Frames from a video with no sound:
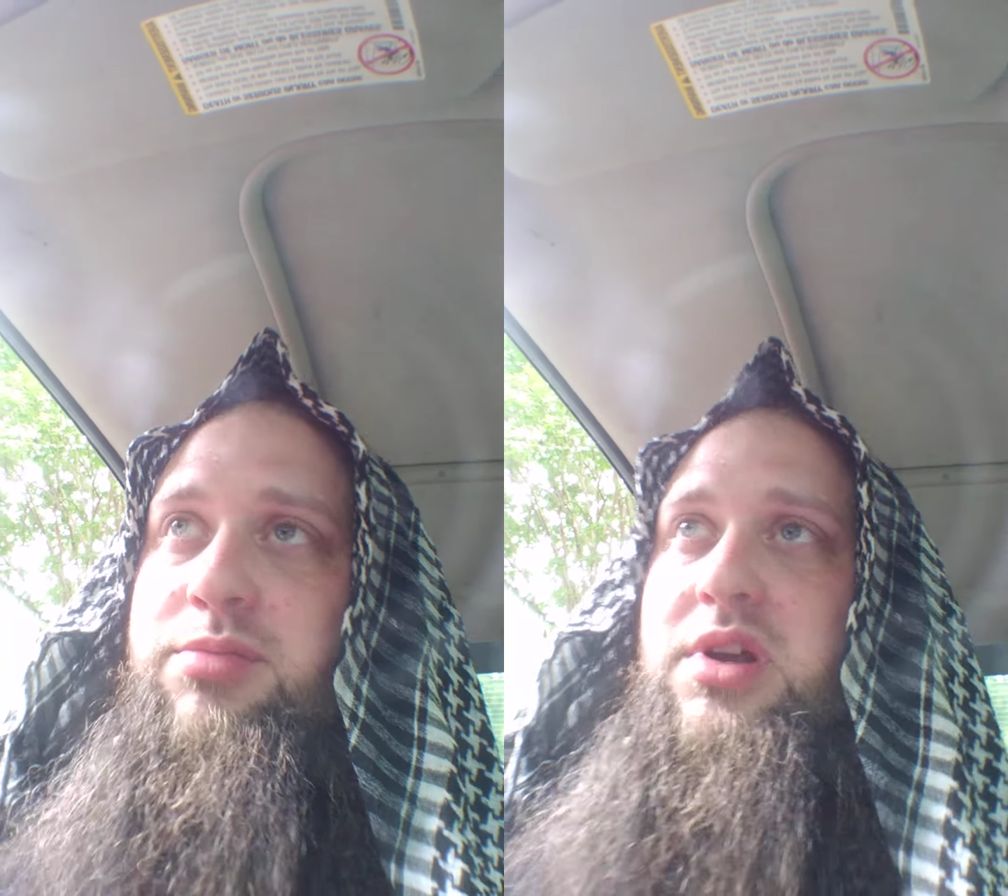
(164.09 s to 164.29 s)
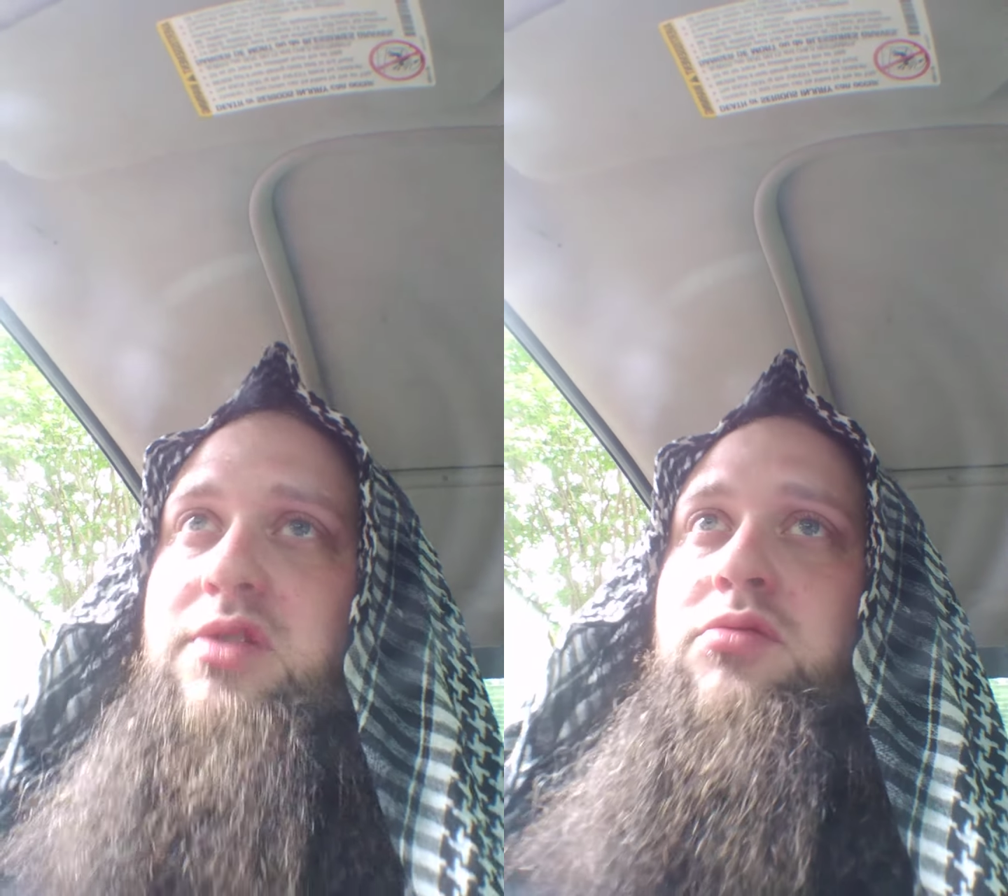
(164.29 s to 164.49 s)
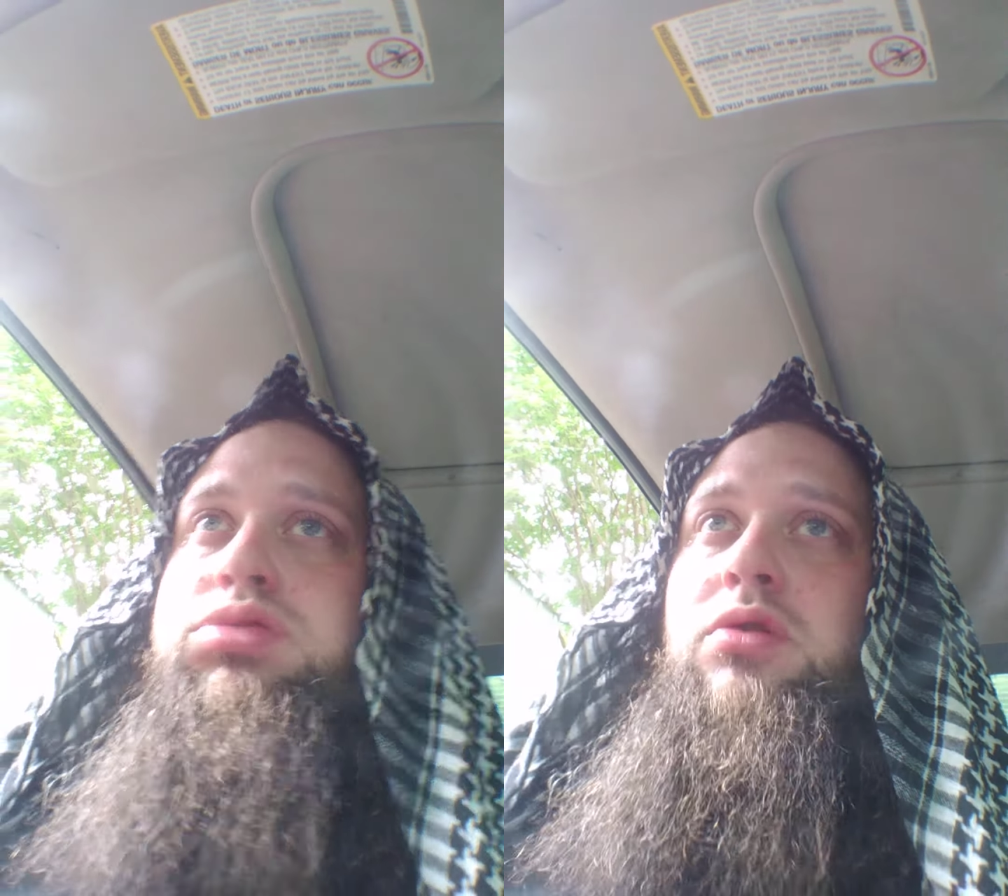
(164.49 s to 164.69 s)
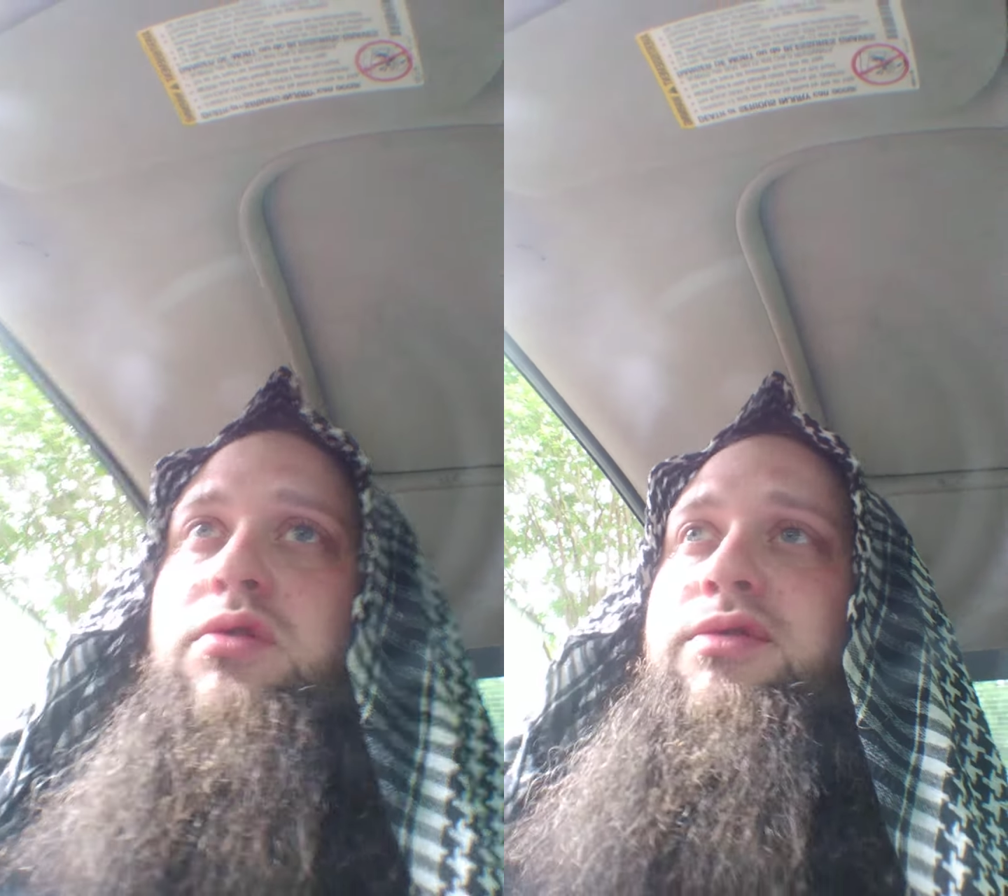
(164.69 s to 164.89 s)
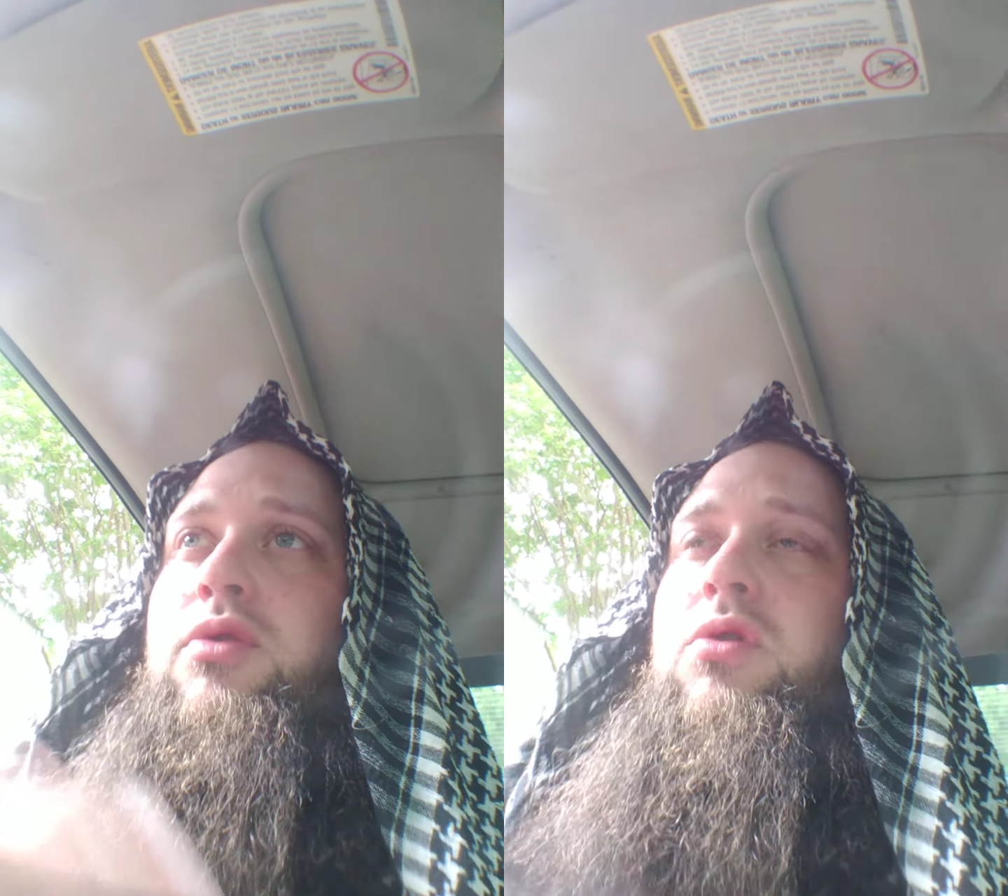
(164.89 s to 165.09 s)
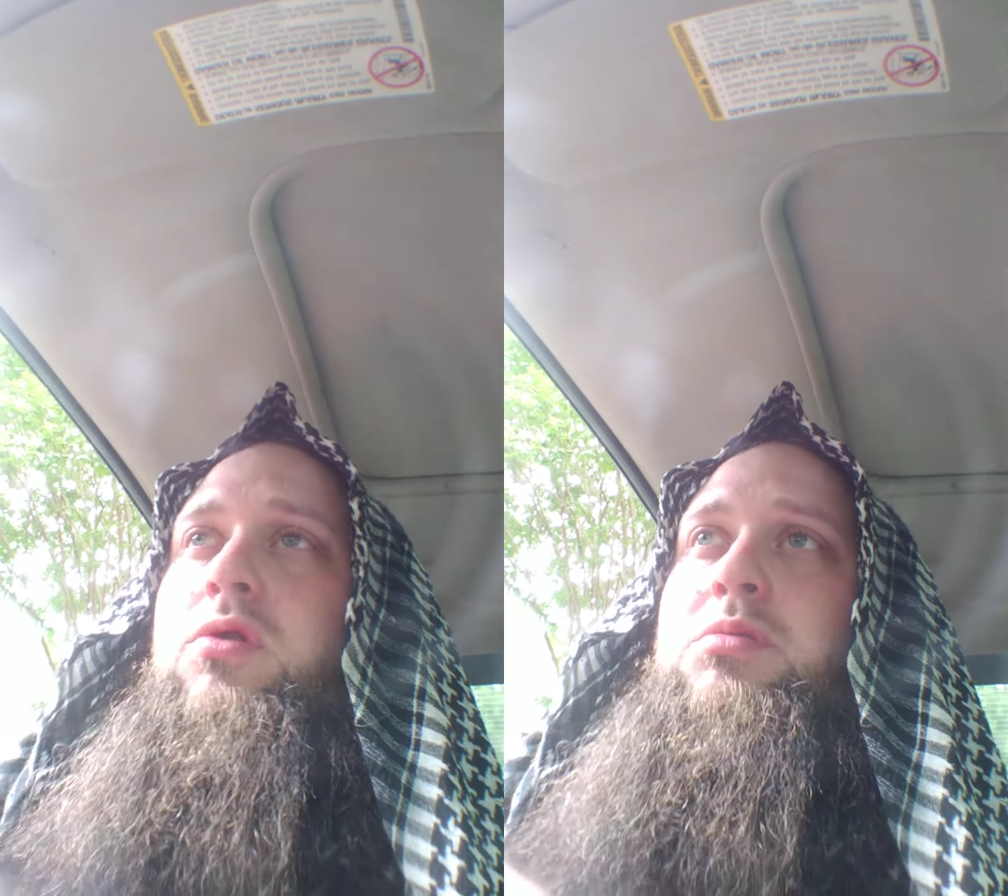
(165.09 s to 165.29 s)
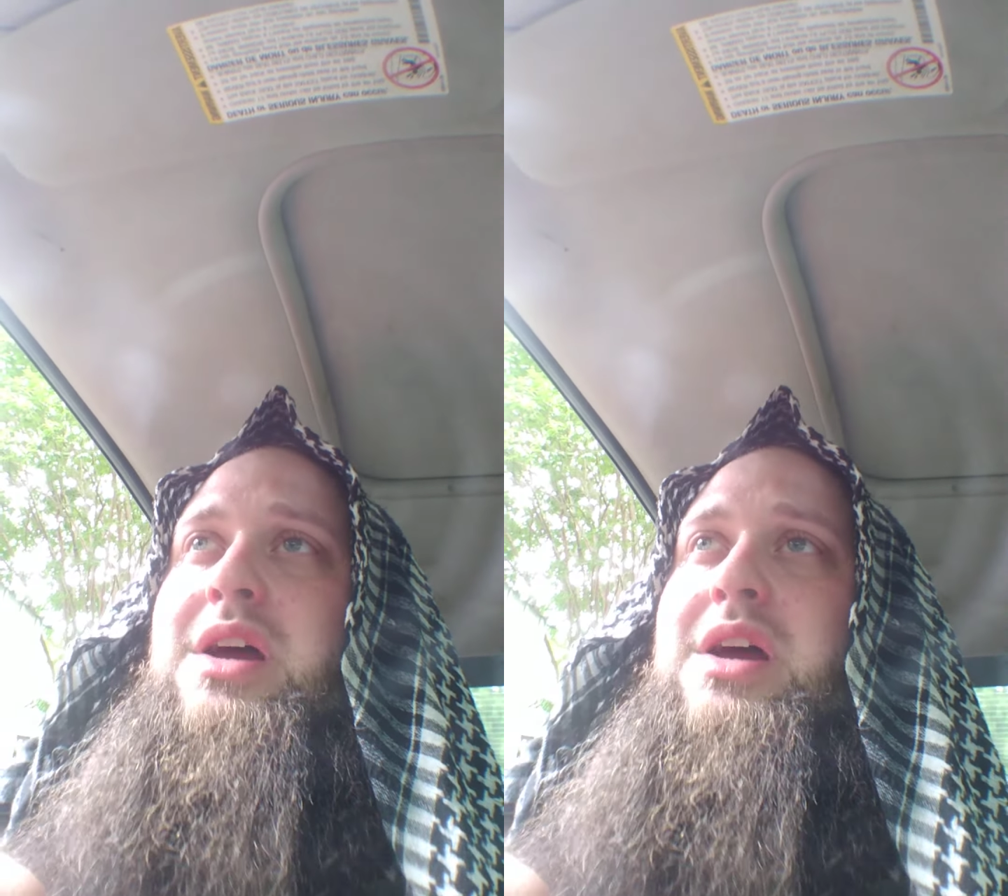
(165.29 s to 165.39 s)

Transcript: but in the plural form,